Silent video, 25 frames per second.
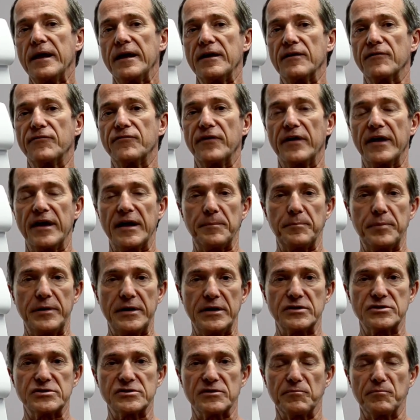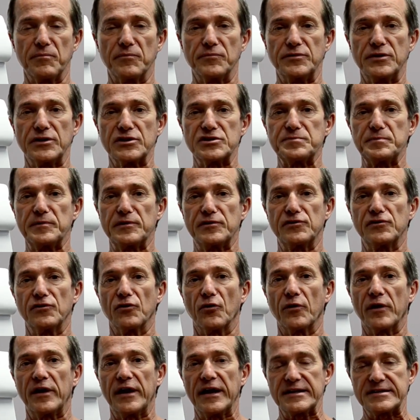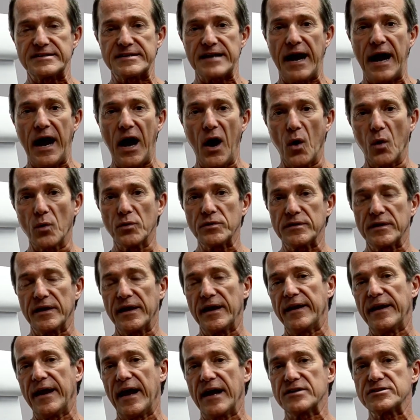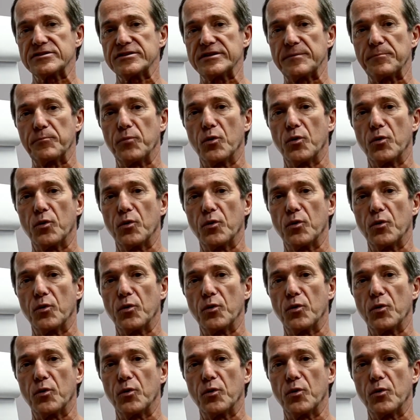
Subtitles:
If a piece of disc material gets out and actually